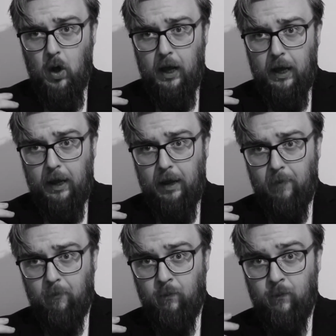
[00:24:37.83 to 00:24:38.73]

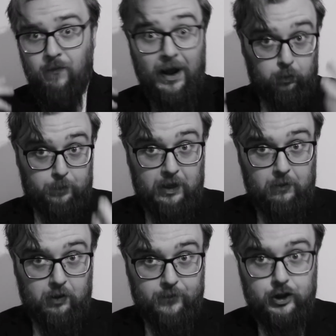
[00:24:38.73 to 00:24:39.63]
that will be
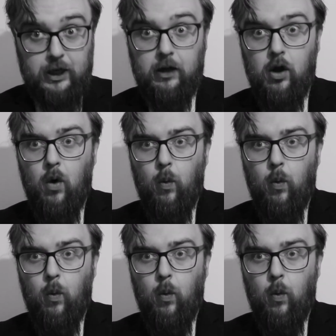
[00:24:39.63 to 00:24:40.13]
going on this channel.